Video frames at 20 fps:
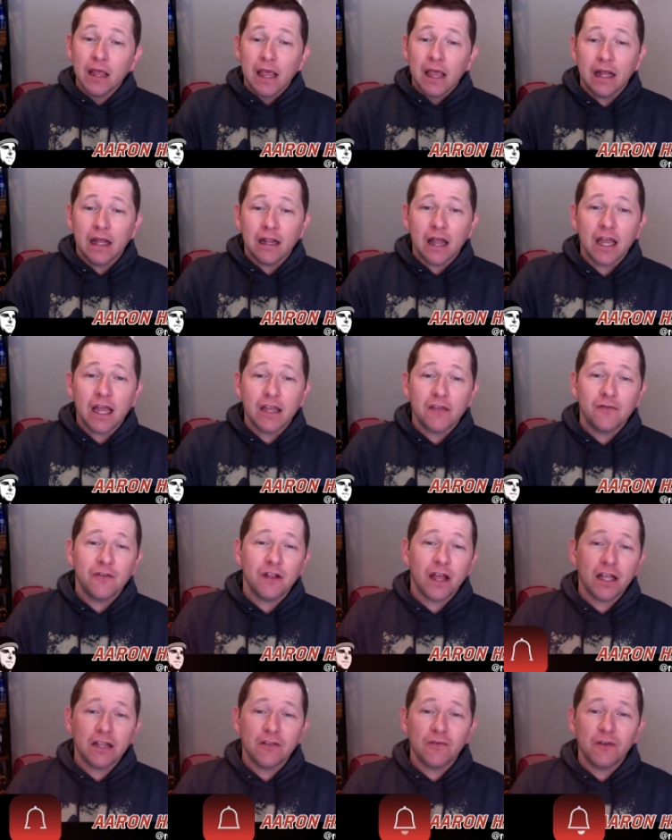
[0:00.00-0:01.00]
Hit like if you
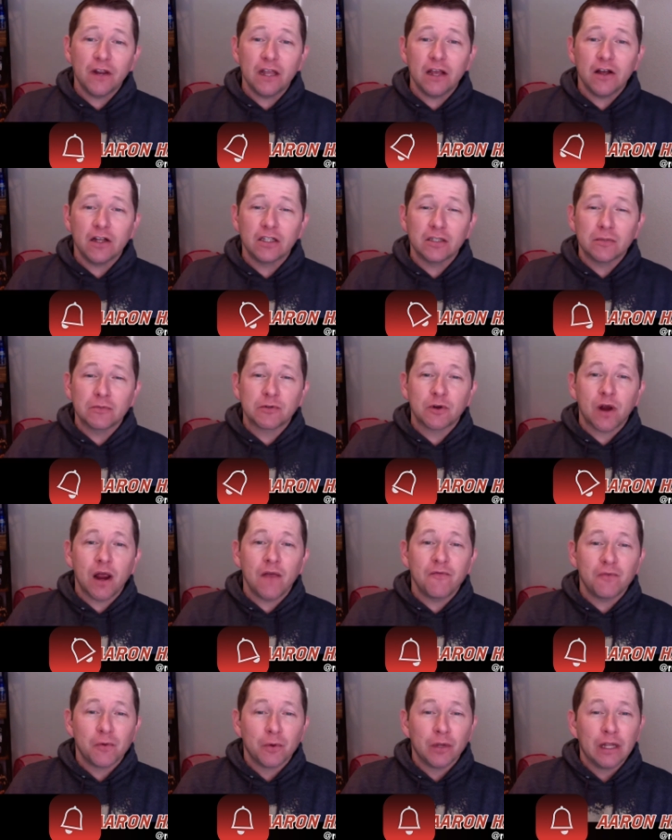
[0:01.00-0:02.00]
like the video, hit
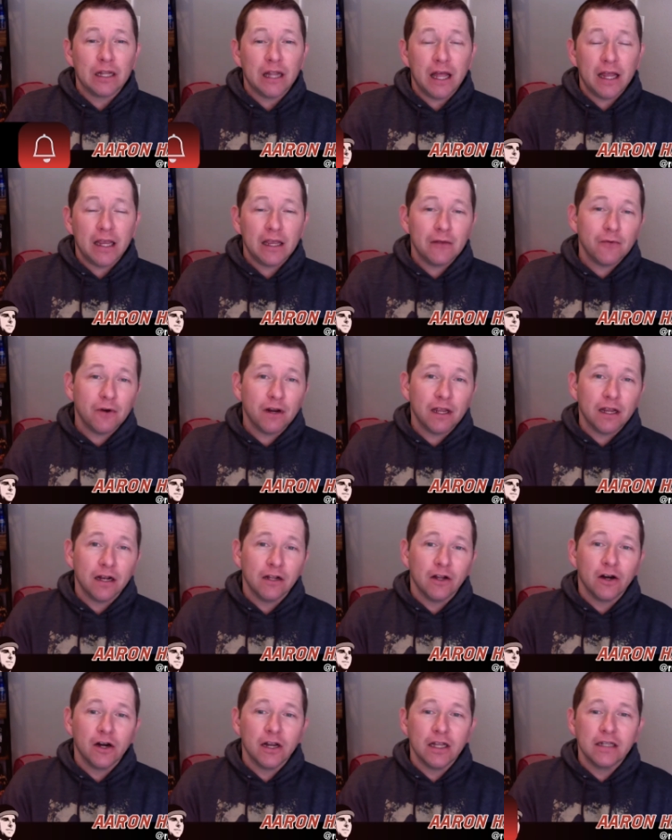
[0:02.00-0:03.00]
subscribe if you really like it. Want to get
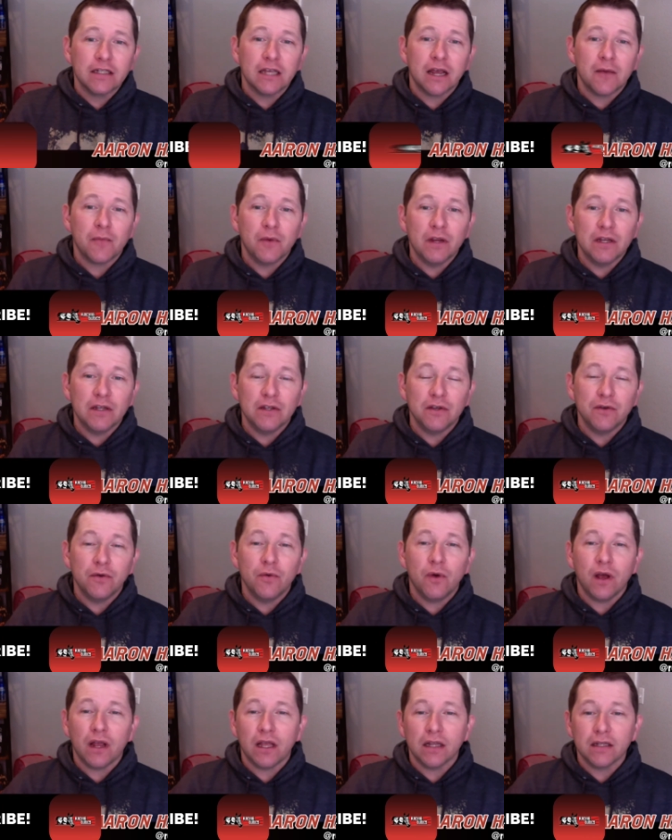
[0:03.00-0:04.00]
alerted anytime we
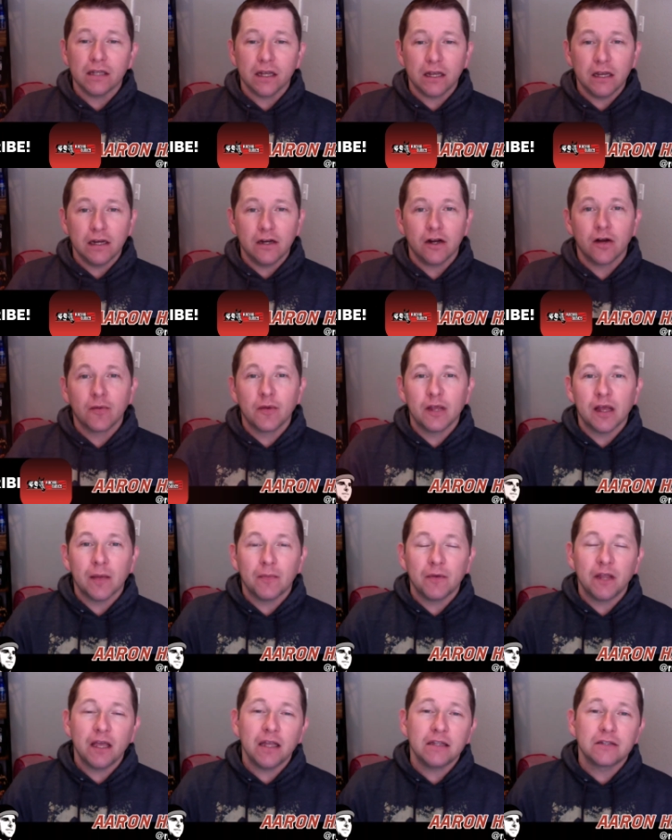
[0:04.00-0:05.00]
do Kentucky Derby
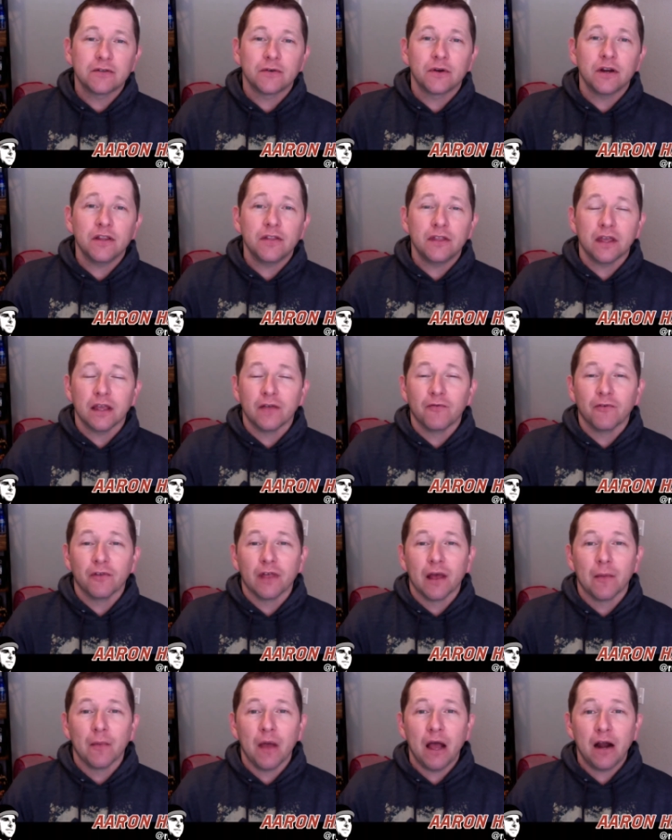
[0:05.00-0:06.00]
updates or anything for
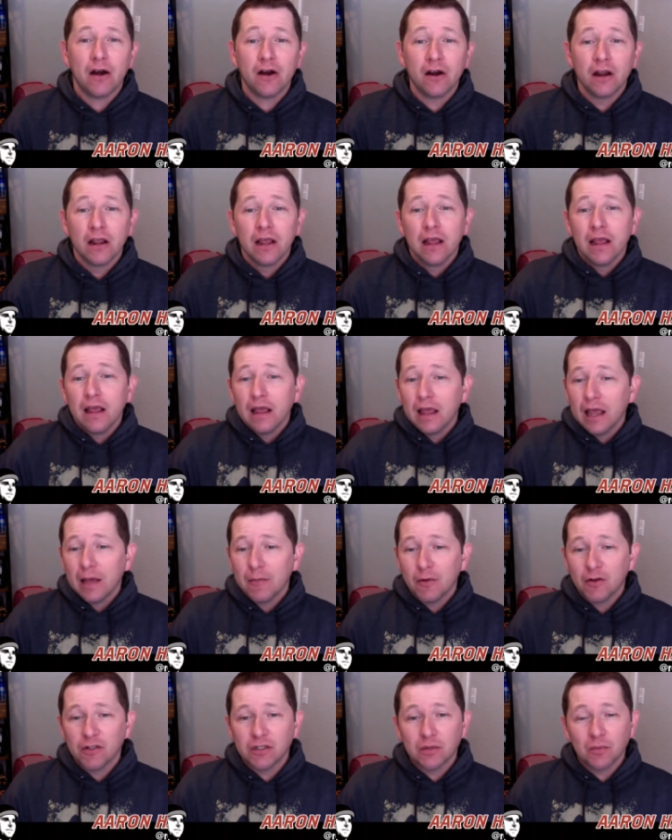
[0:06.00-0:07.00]
that matter.
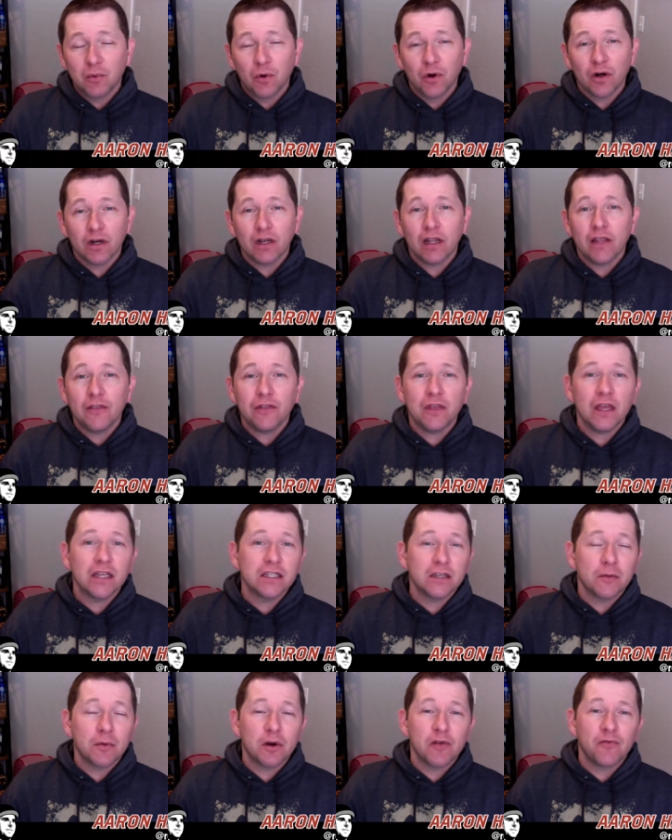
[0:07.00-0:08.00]
And most importantly,
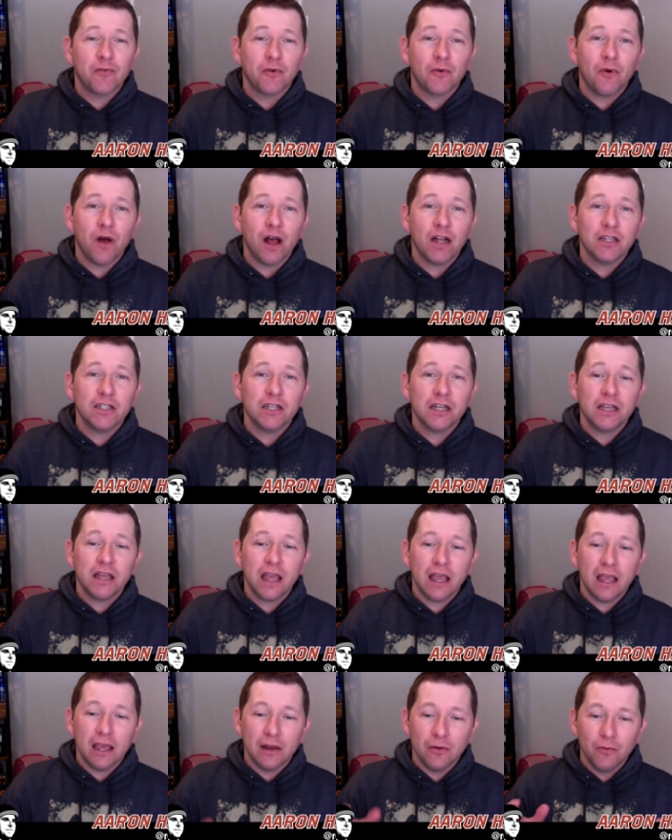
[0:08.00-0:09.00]
thanks everybody for
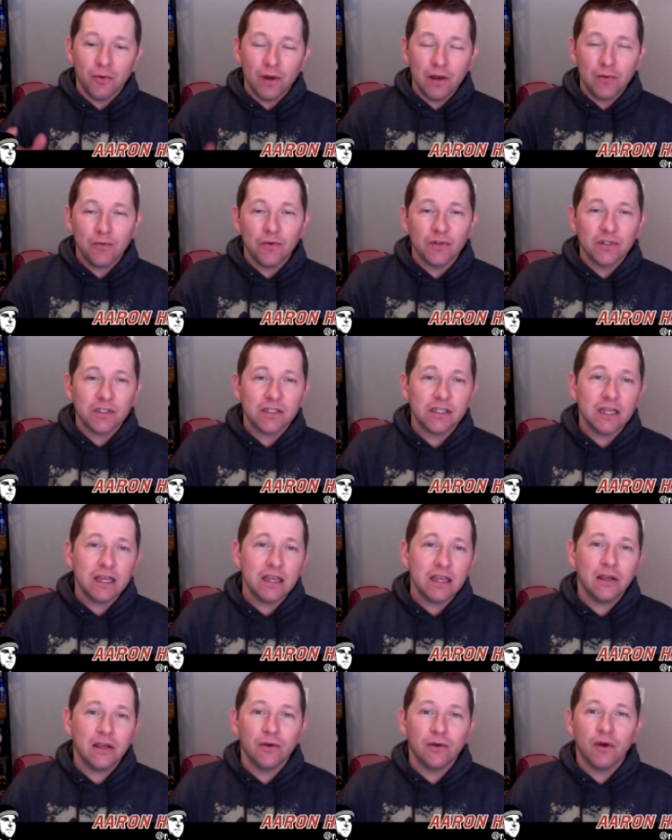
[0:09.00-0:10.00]
watching, and we will
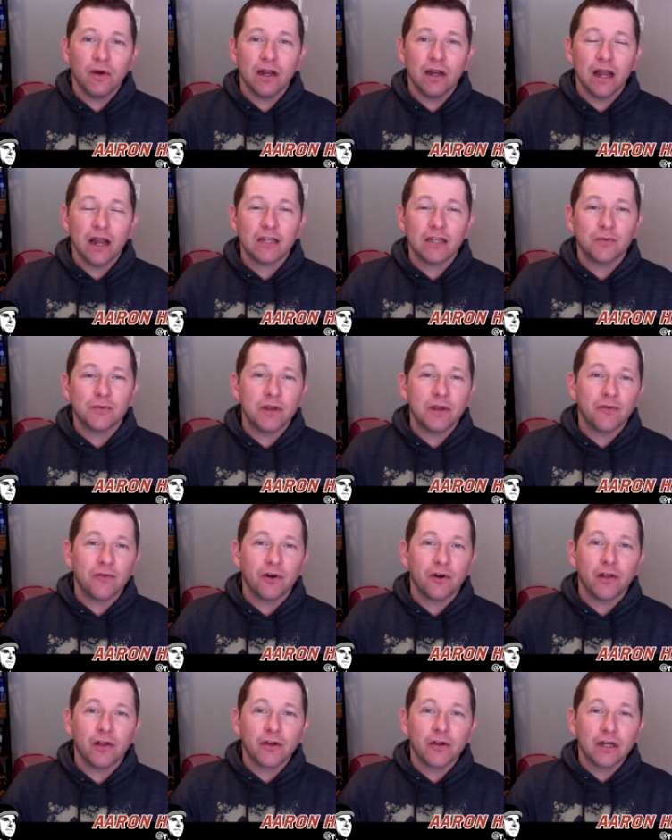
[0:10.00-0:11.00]
see you next week
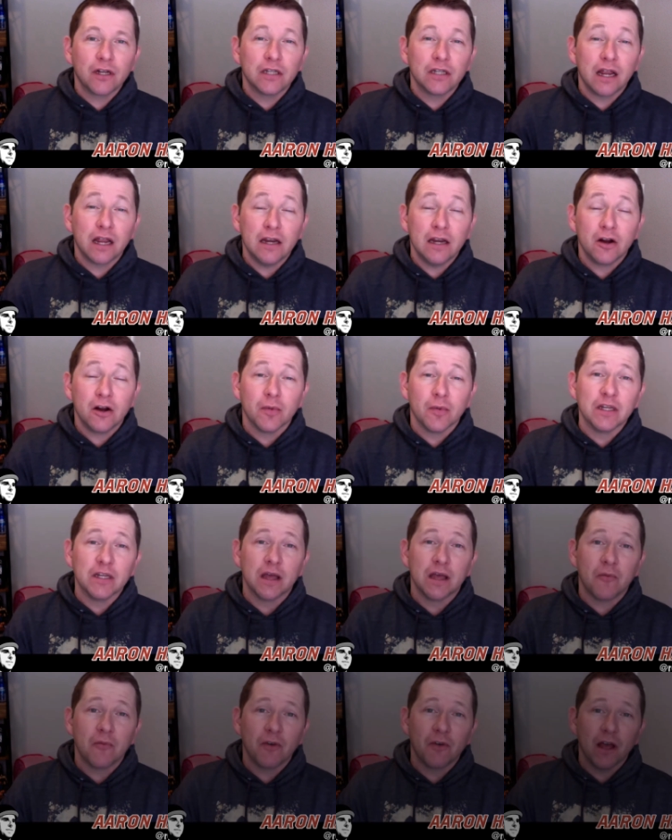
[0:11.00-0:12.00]
for another Kentucky Derby
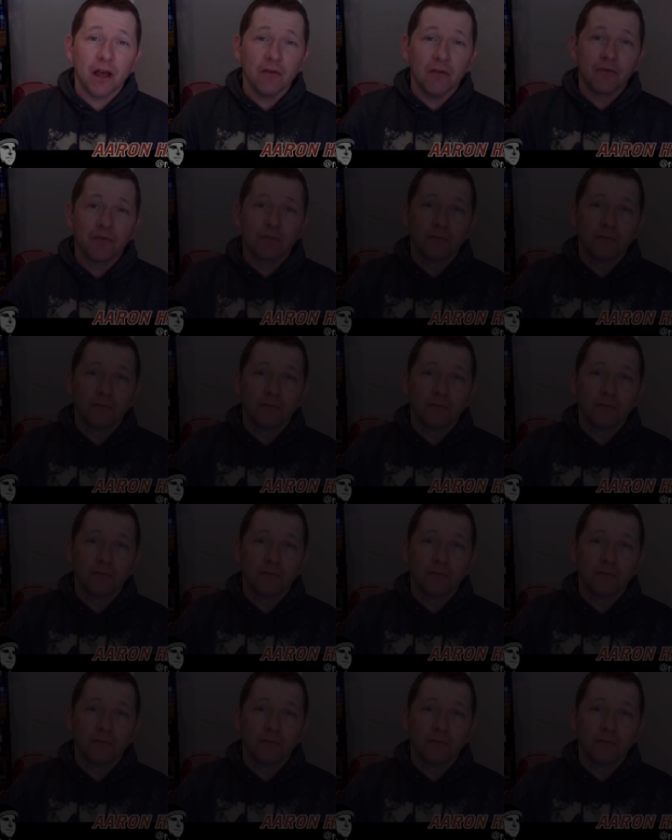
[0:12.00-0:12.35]
Top 5.